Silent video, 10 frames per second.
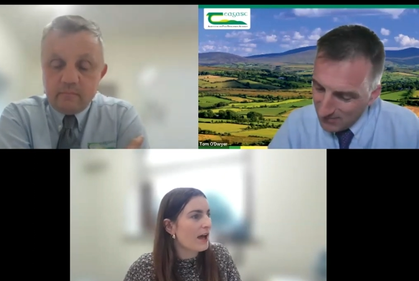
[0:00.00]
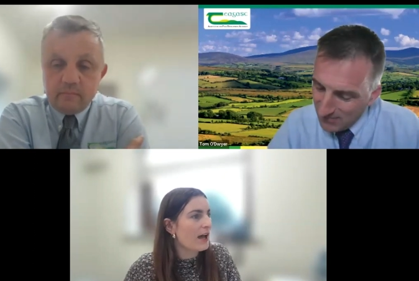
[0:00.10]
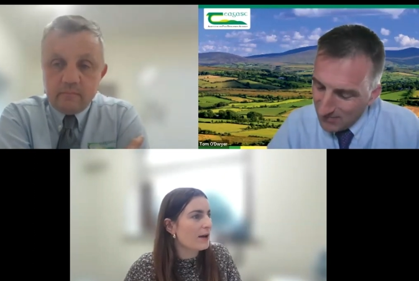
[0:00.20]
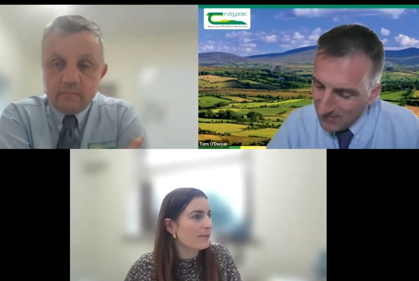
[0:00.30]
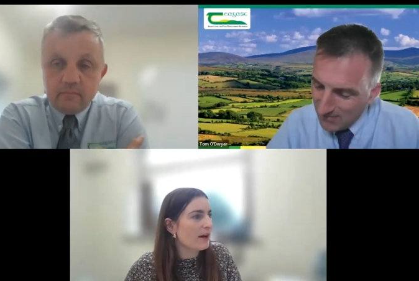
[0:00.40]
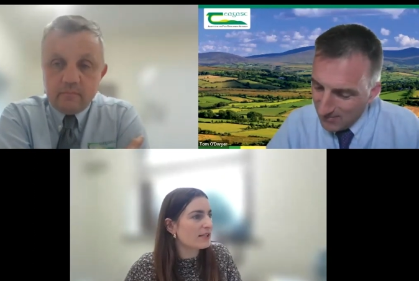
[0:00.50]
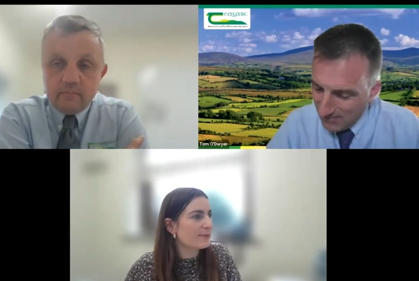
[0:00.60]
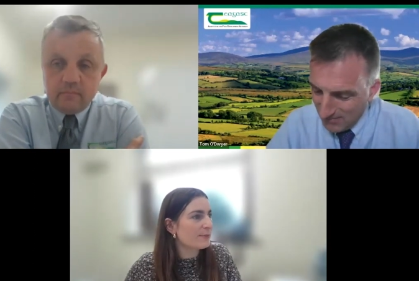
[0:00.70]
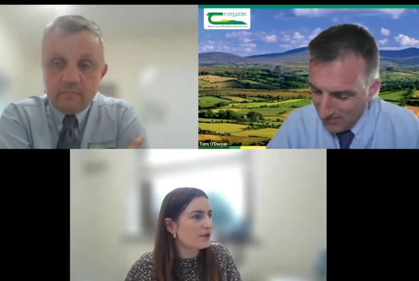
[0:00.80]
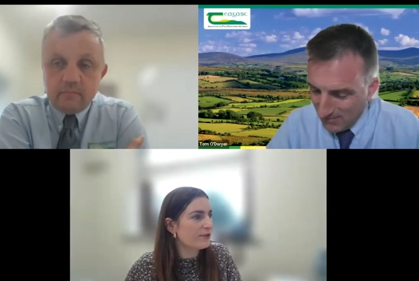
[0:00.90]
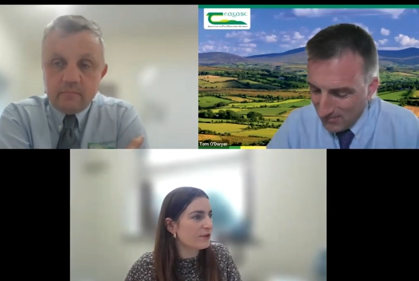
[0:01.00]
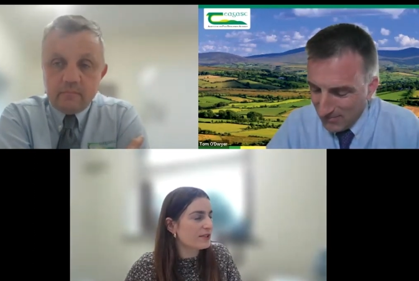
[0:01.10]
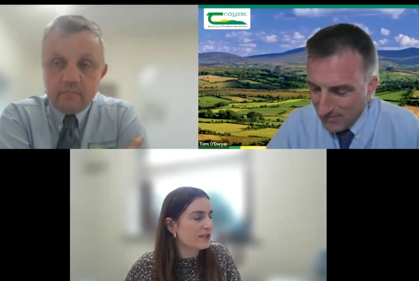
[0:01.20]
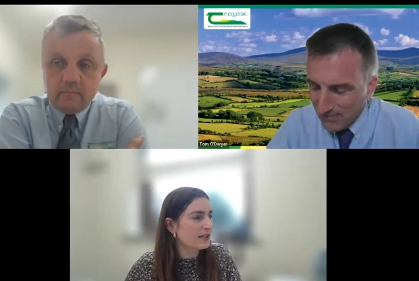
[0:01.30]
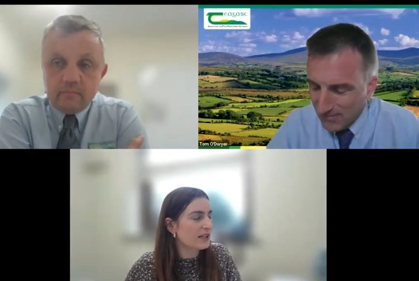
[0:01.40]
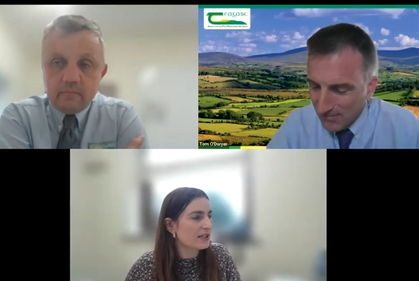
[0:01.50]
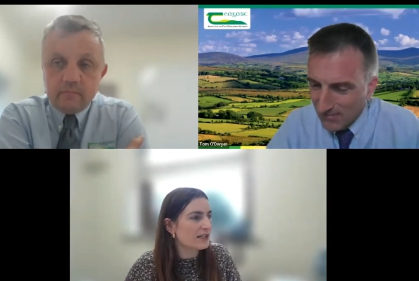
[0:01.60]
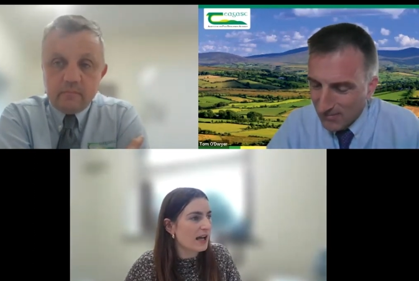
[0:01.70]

Speaker 1: Um, I suppose the first thing is